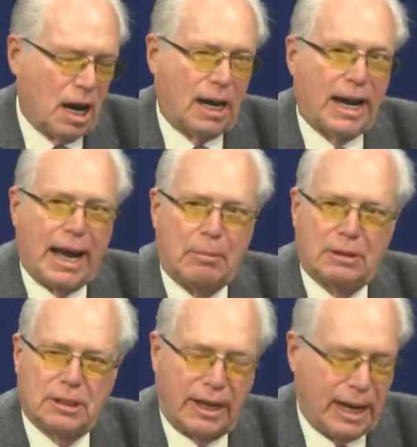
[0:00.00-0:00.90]
on
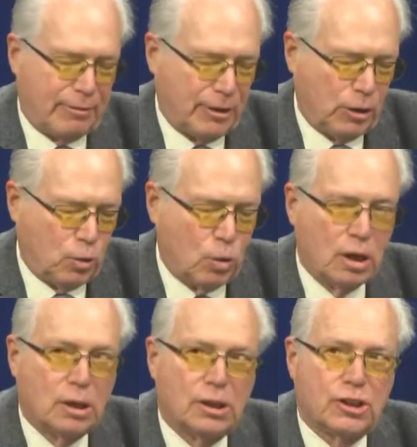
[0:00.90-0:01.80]
Hamilton Avenue
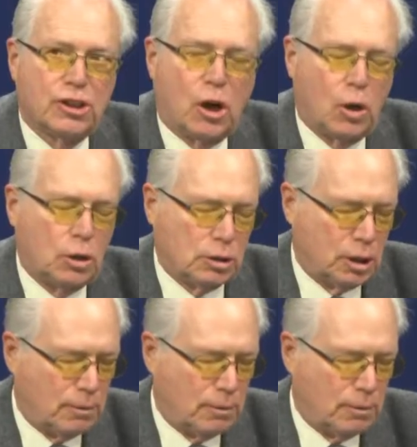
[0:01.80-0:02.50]
sold.